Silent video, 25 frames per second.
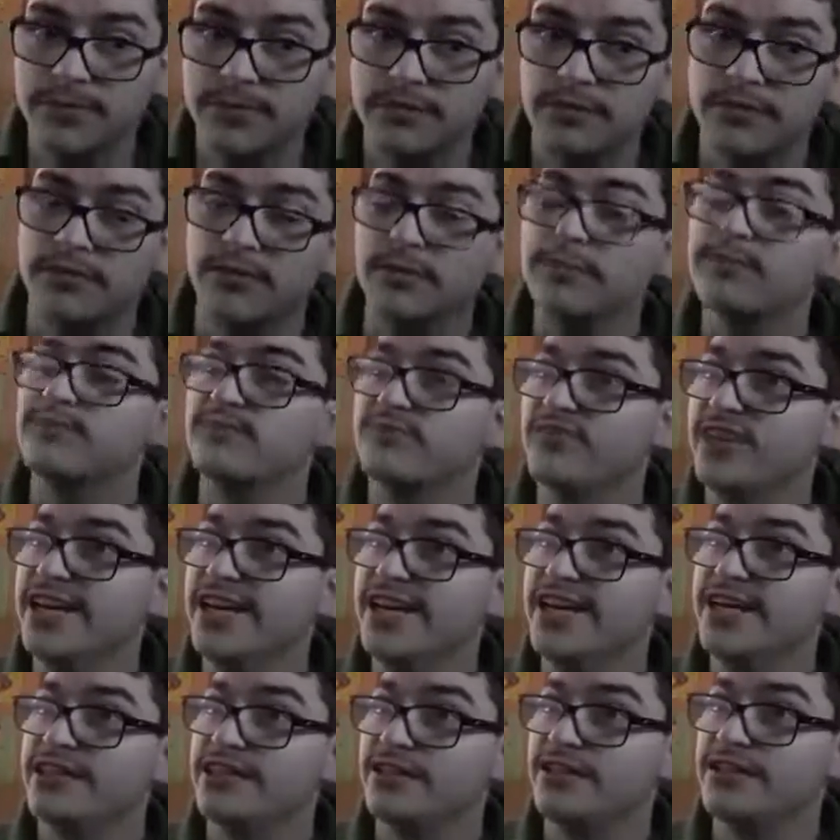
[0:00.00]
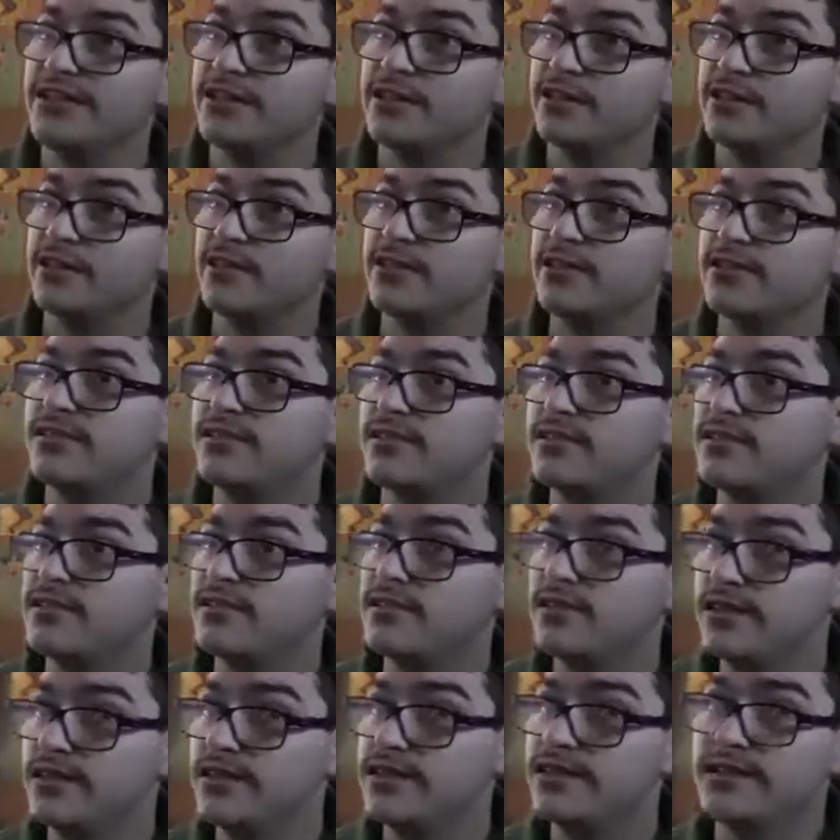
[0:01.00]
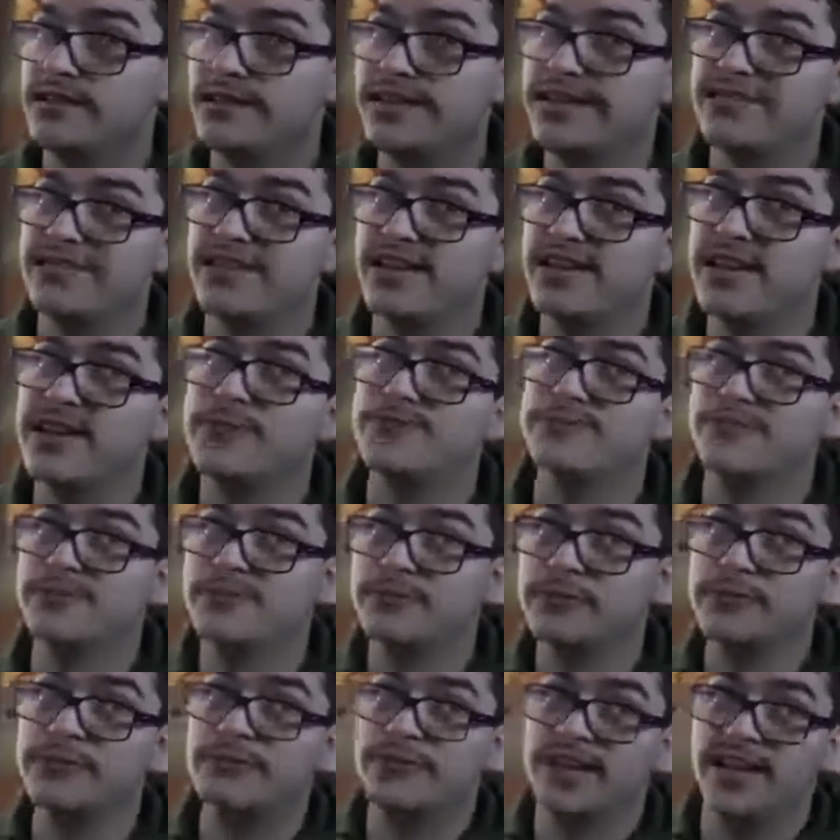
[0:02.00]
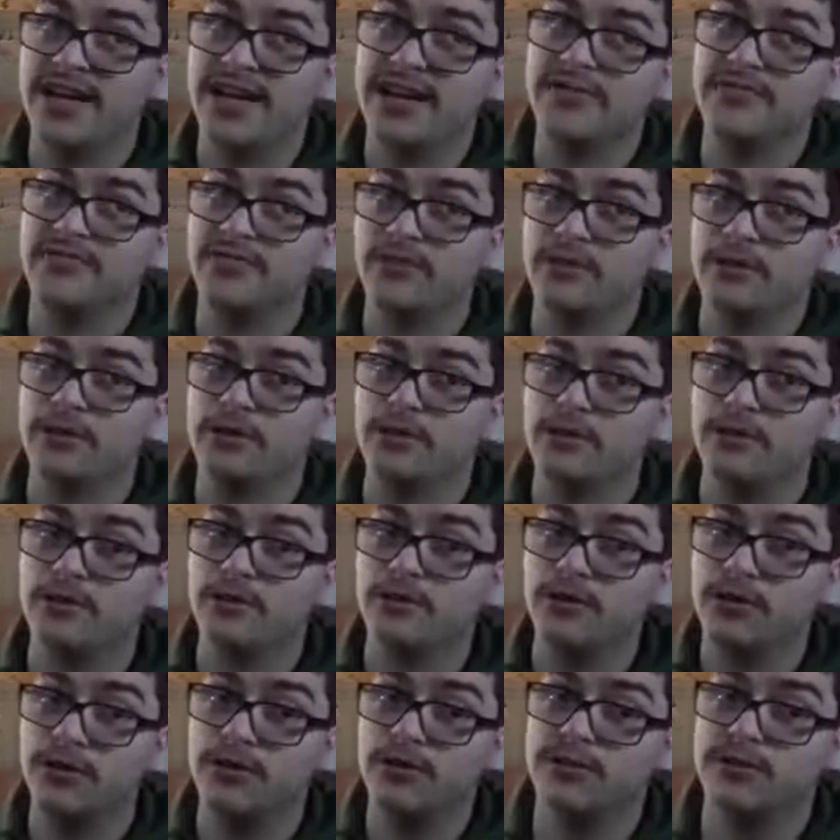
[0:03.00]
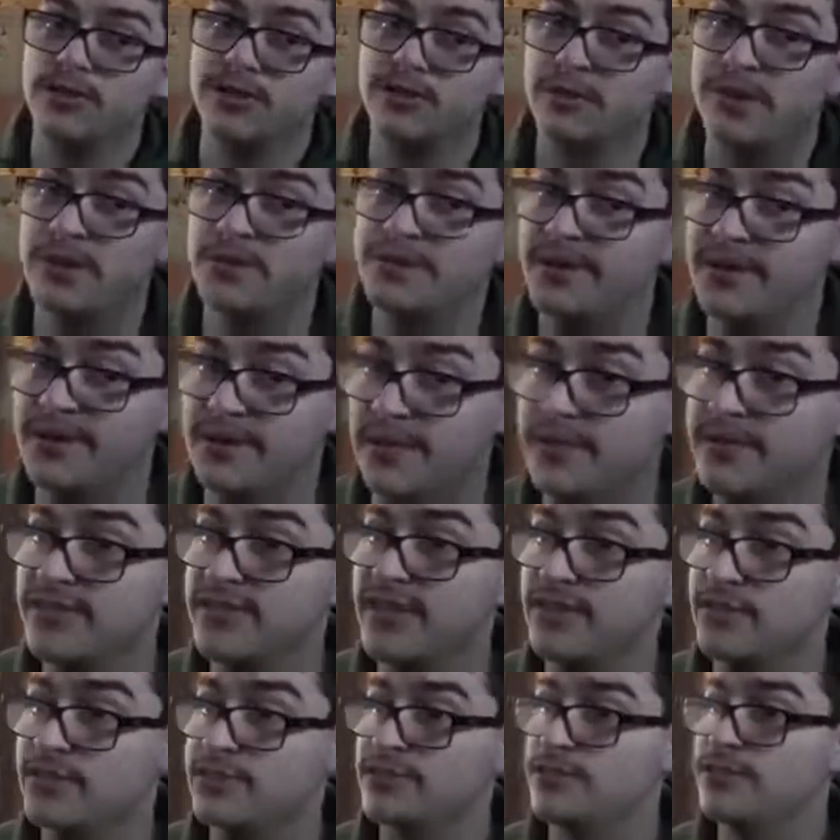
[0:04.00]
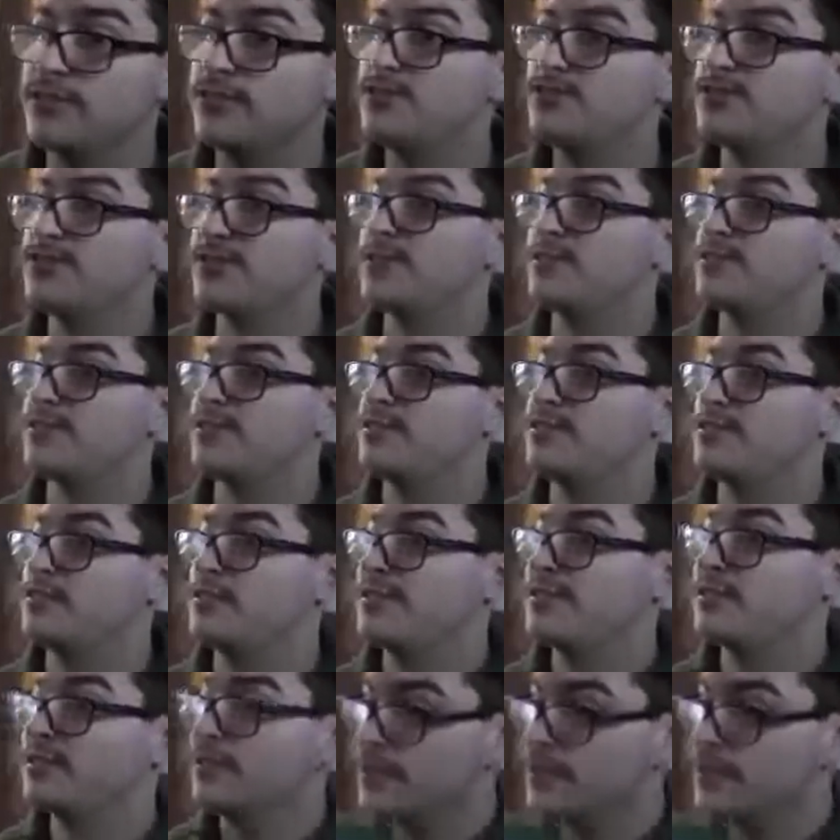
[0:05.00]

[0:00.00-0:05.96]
confined in here unless I absolutely have to go over to my parents' house to do something, but...